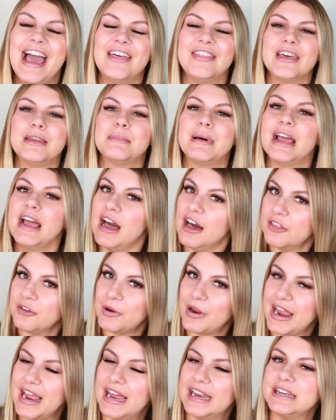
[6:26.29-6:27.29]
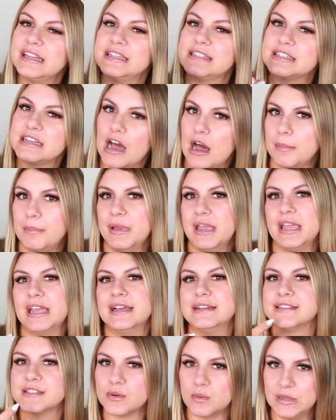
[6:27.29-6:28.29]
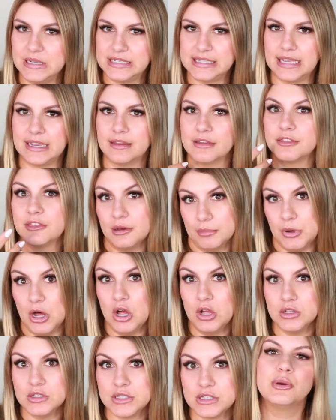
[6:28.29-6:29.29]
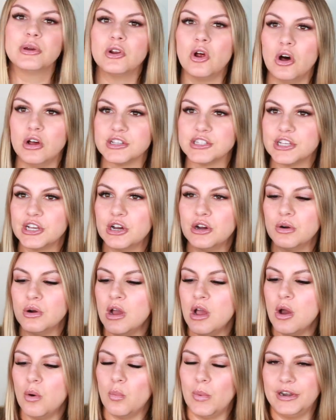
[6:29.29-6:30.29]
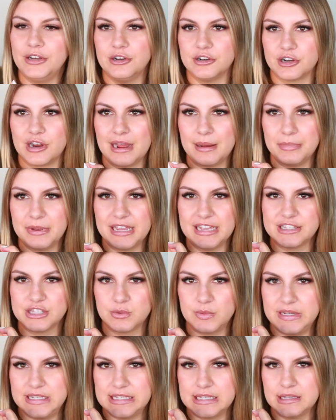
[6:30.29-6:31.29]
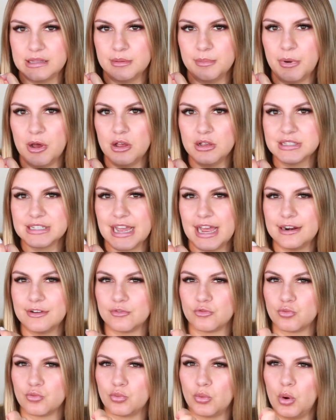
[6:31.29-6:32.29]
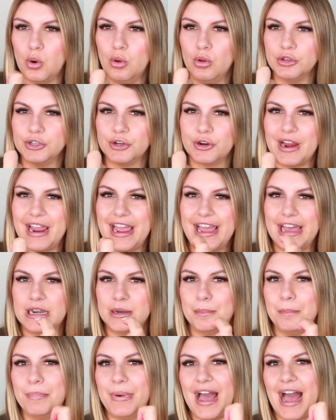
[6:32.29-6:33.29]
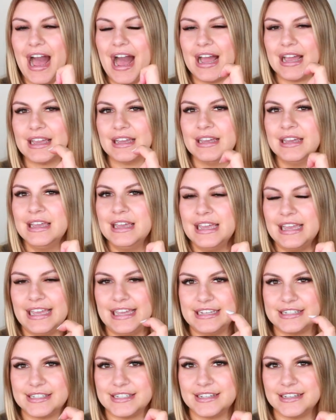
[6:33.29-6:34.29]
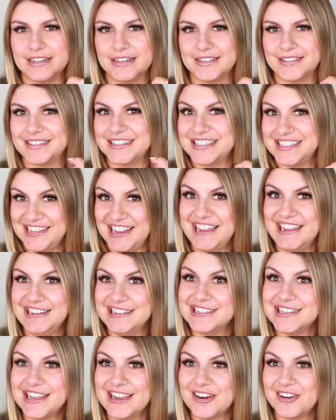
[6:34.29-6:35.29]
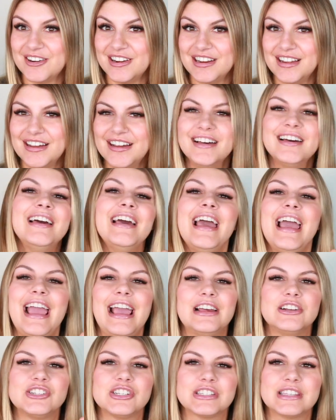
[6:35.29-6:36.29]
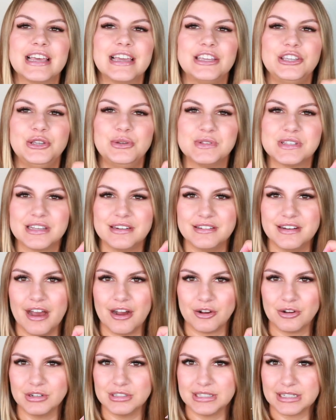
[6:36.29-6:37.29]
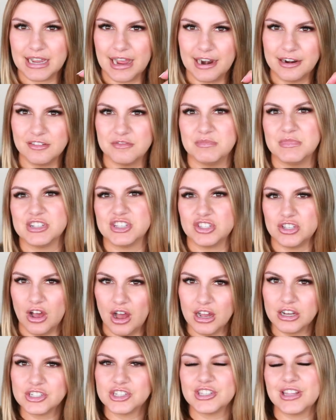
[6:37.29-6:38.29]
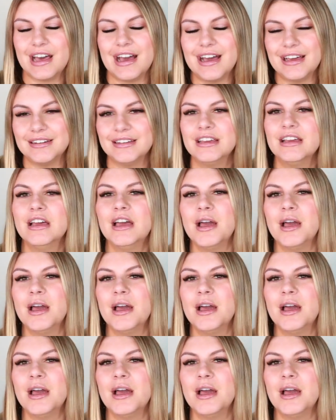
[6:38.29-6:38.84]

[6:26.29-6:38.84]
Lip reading: and then my other hand is cupping and squeezing the balls. You could also, when you're cupping and squeezing the balls, kind of roll your hand back into the taint area and just like use a knuckle to kind of massage that.